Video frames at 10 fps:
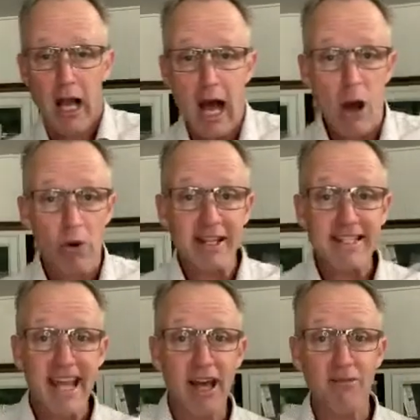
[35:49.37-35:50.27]
I went
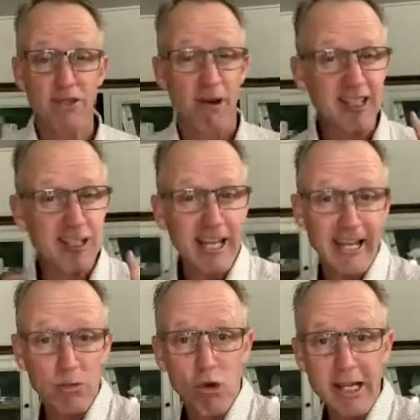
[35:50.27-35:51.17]
down. It's my
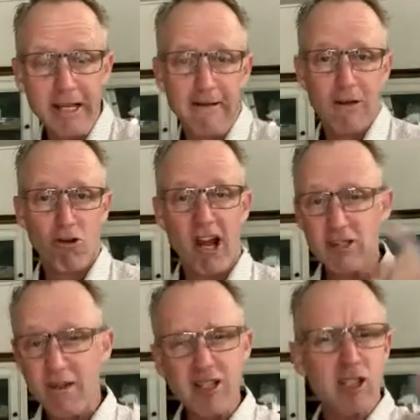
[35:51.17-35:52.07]
second week, right?
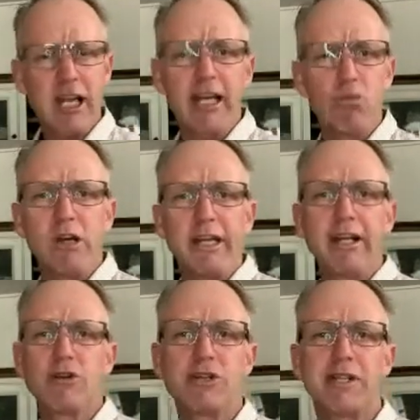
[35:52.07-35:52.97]
It's my second week
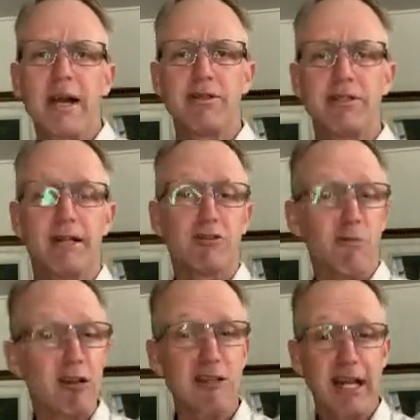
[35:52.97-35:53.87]
in Christian Outreach Center. It's
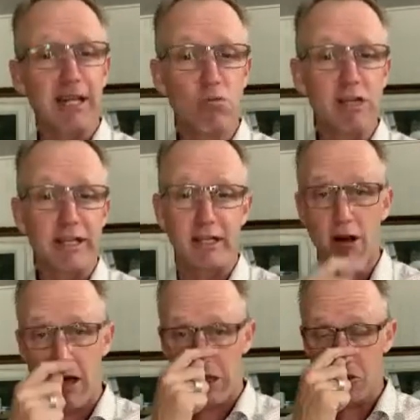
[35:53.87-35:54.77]
my second week in
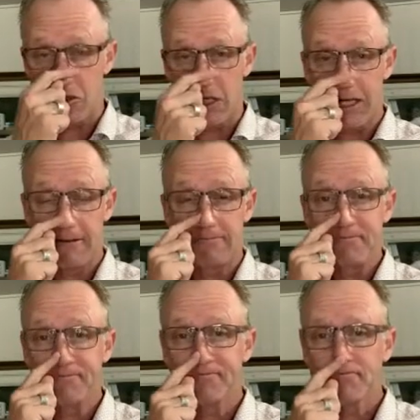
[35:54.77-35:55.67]
INC.
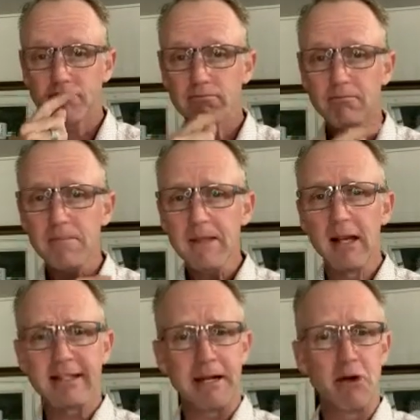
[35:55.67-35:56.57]

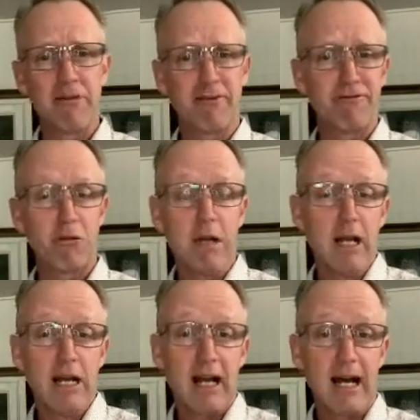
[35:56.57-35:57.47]
I'd come over from
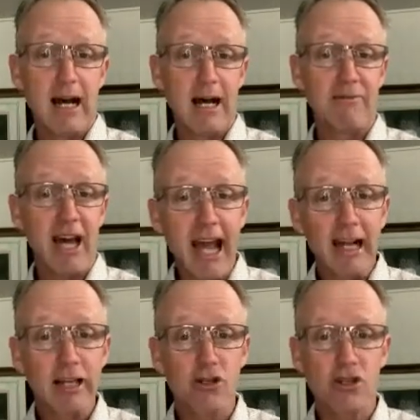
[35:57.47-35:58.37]
the
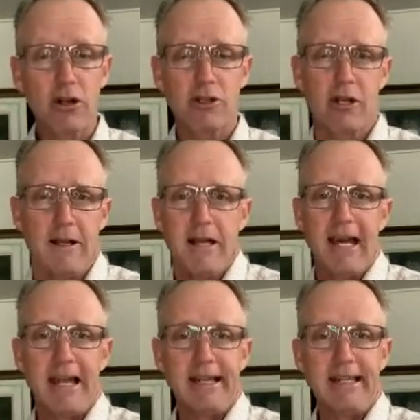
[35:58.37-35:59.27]
Anglican Church,
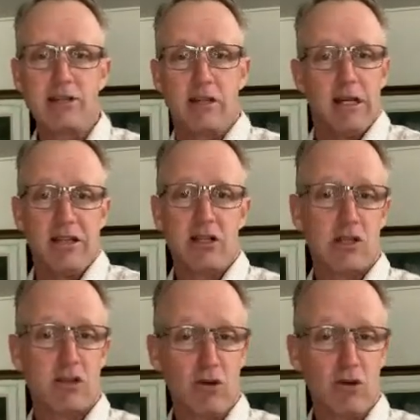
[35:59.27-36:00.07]
and this